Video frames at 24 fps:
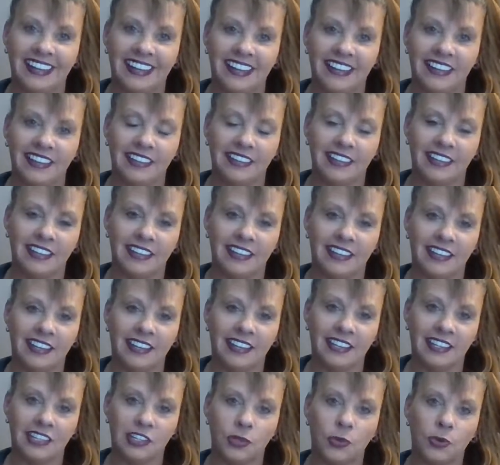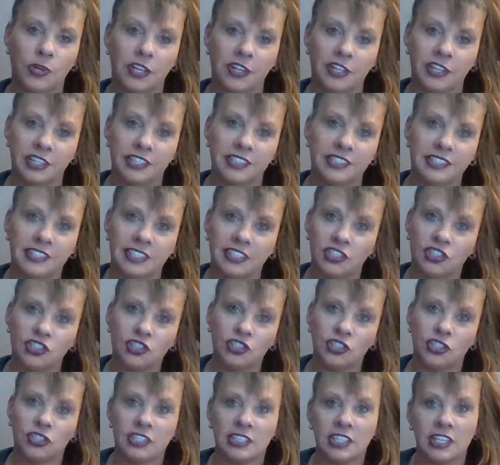Hey, hey, hey, Aquarius. This is
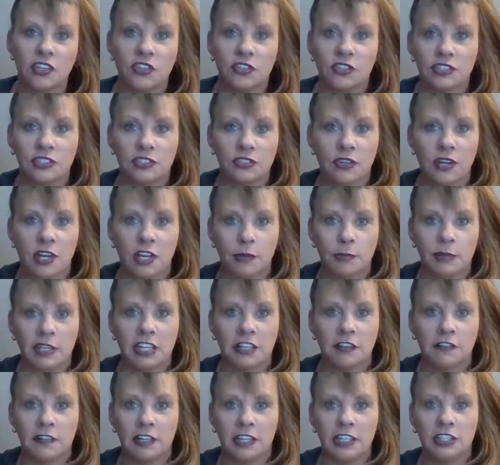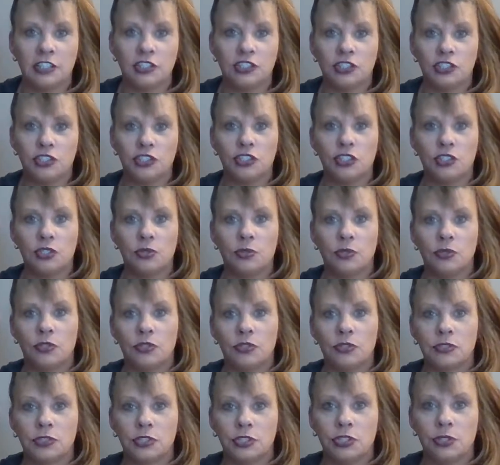your Sacred Scribe here, ready to do
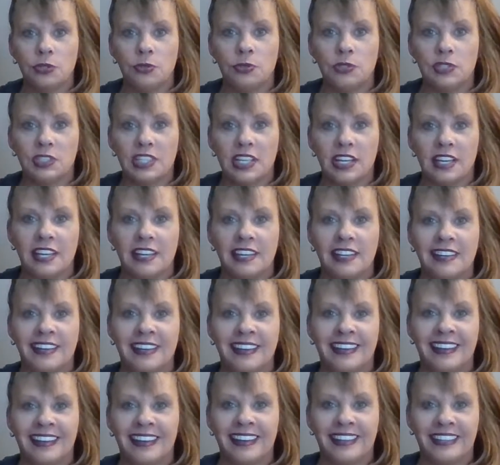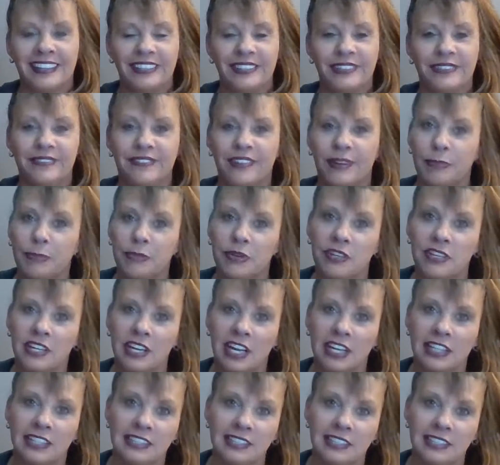your Tuesday, November
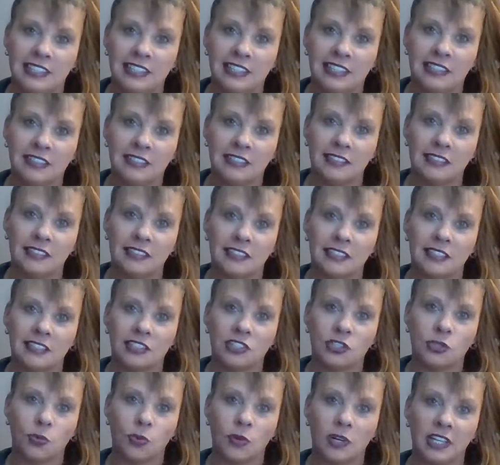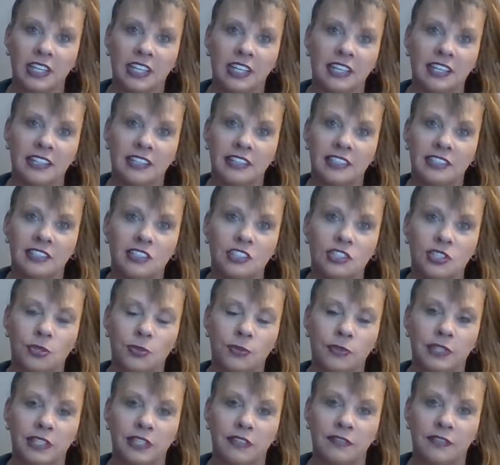19th to the 20th
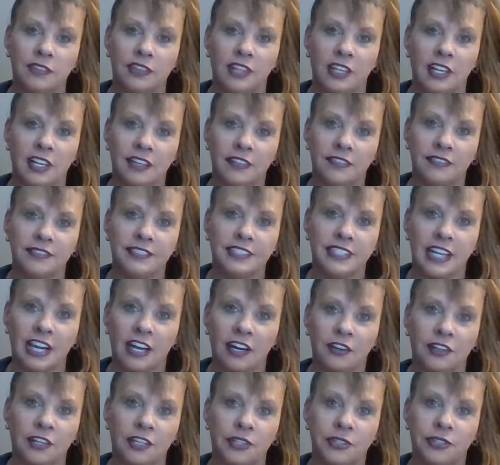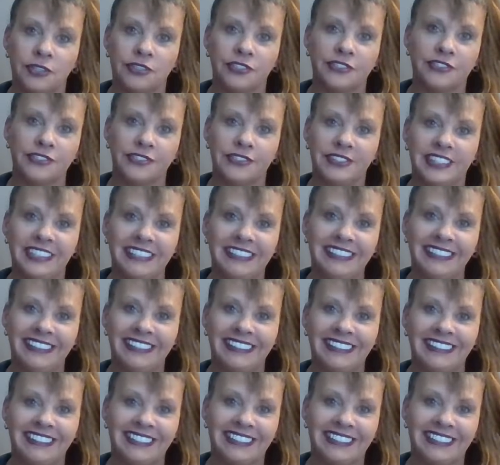Intuitive Love Tarot read.